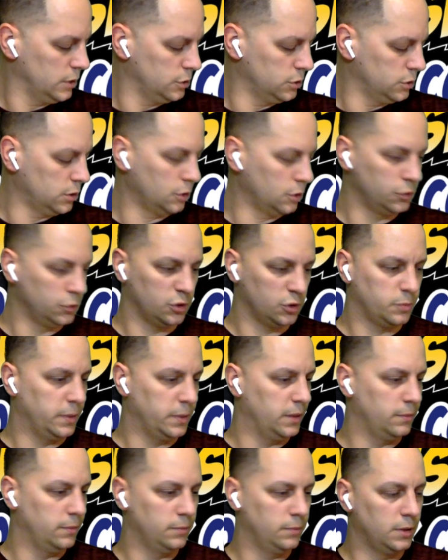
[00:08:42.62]
they should all
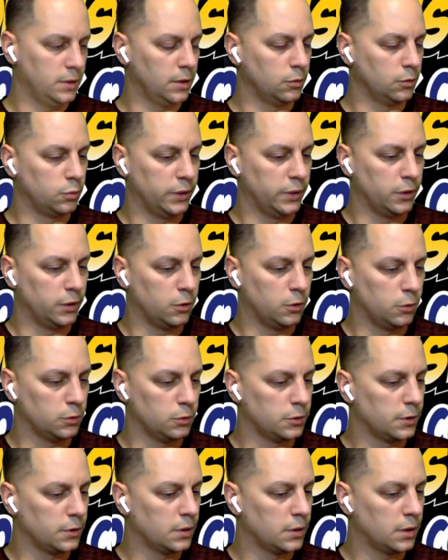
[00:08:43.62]
just be, you know,
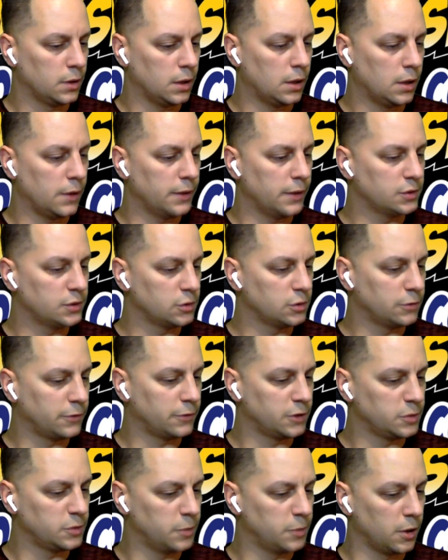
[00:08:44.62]
reholdered. All right. So
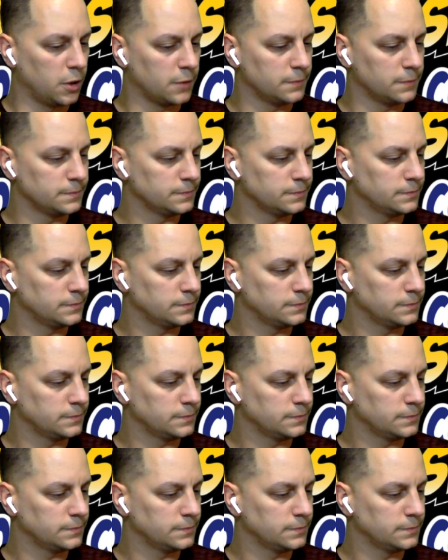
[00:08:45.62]
first book.